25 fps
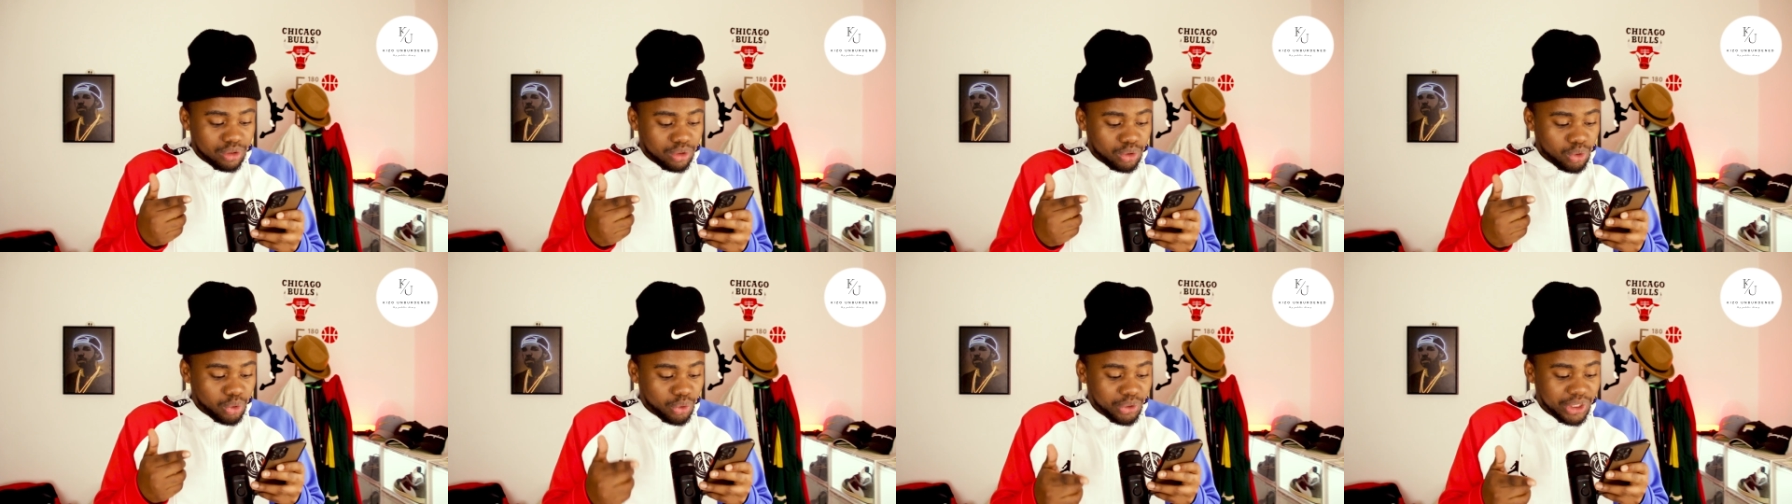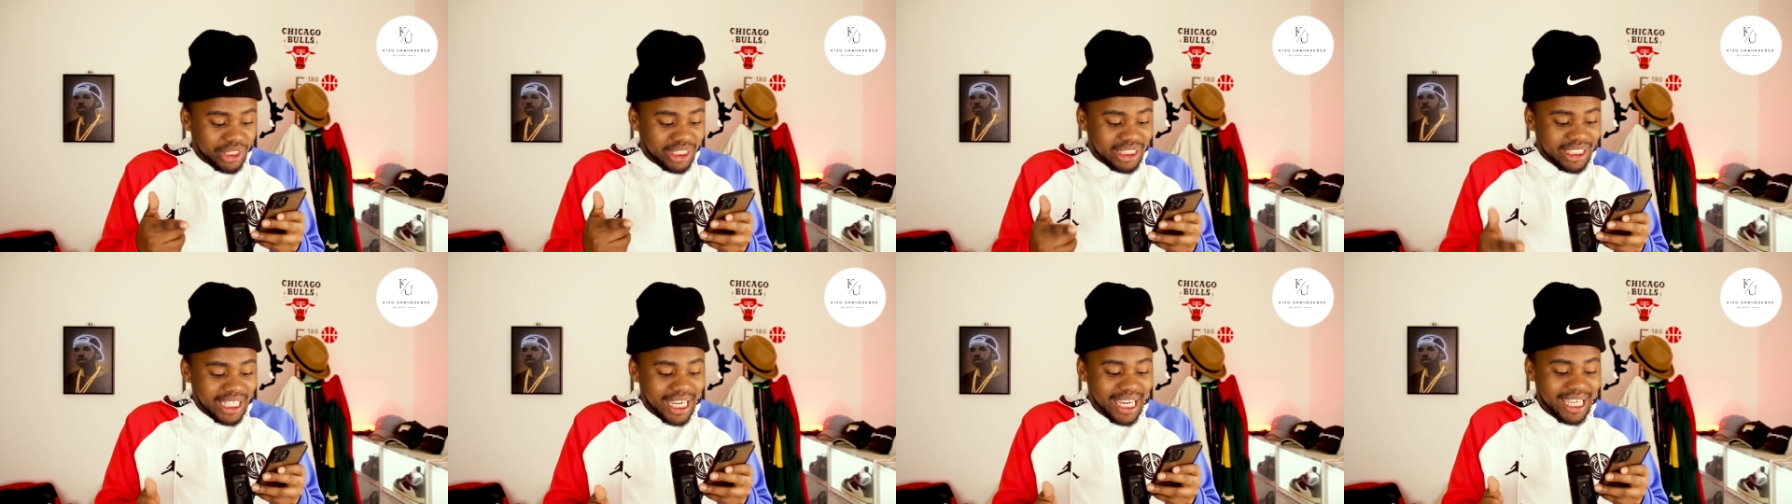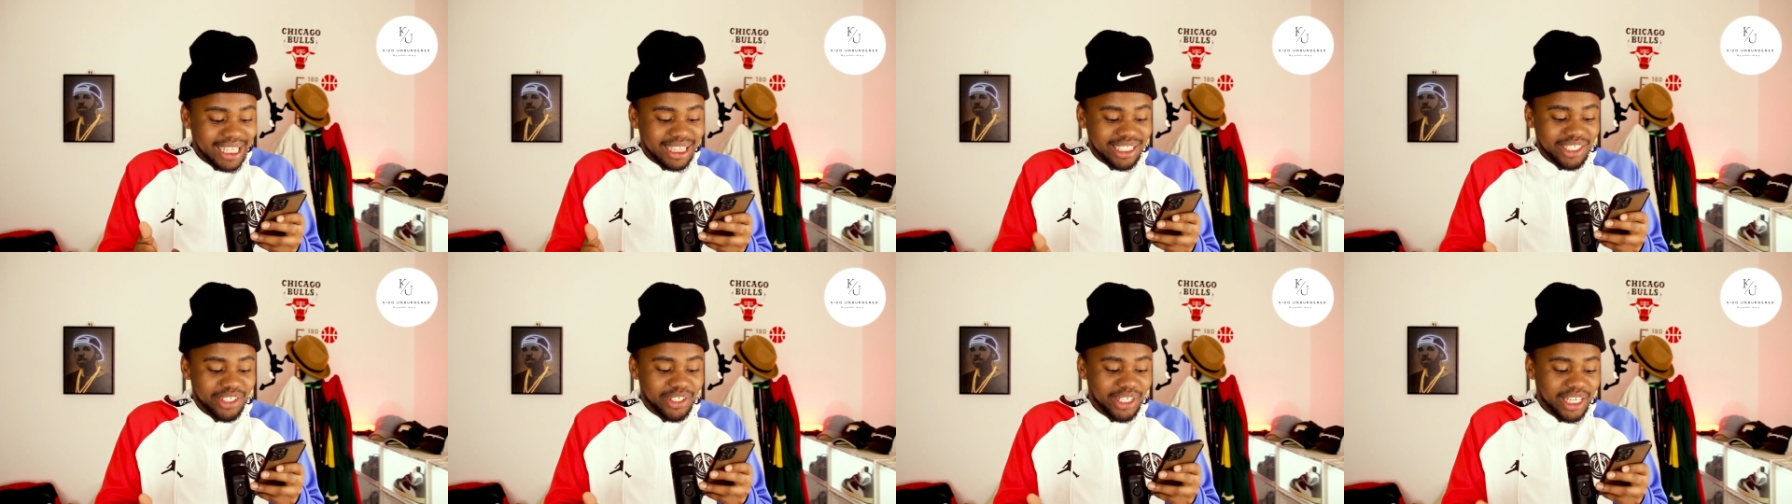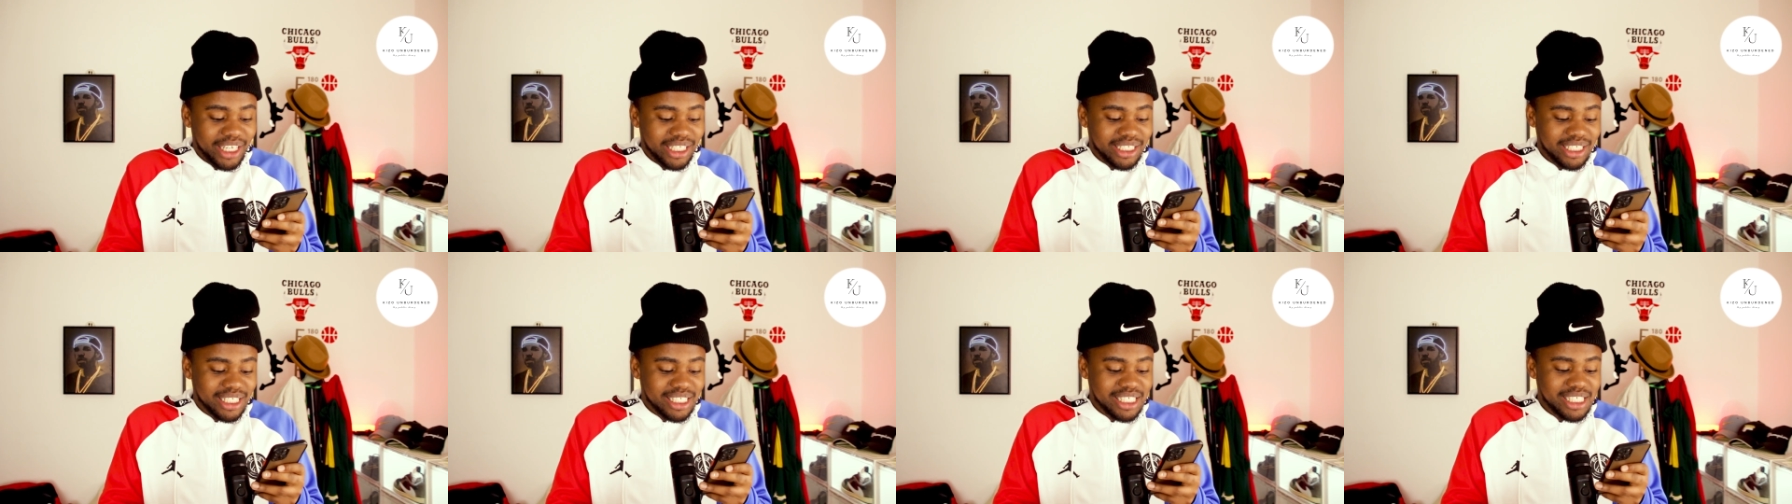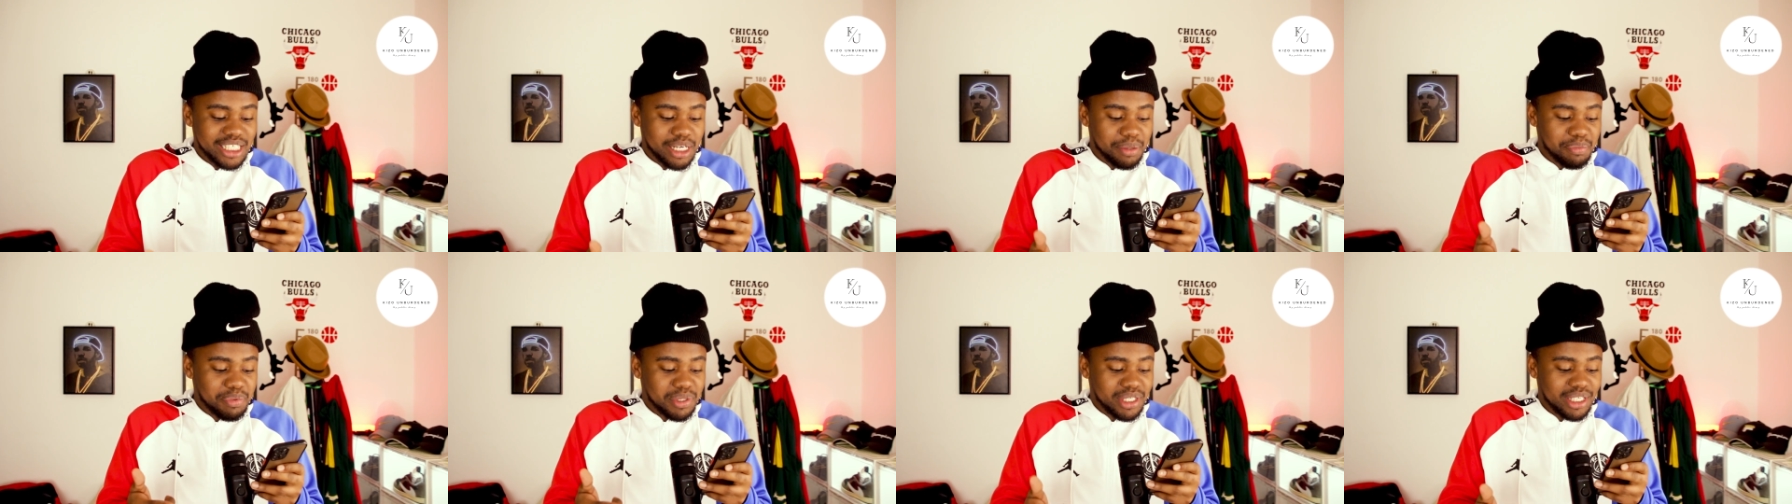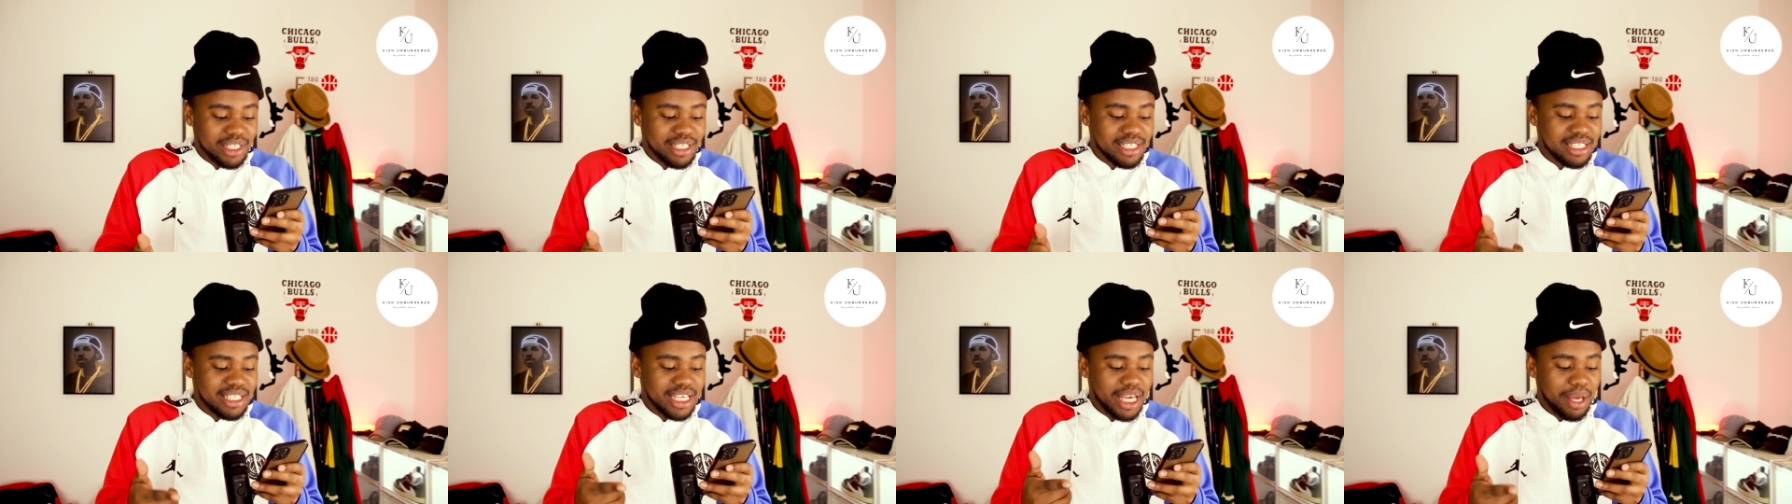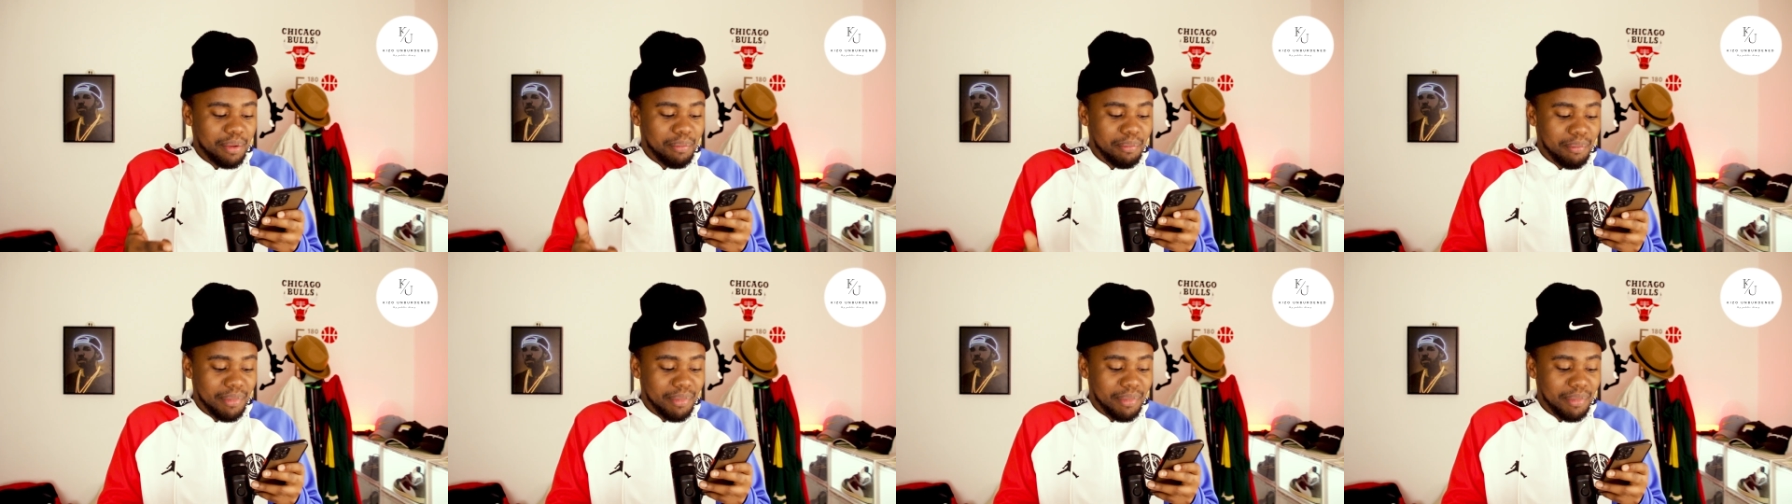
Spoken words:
to retain the relationship, since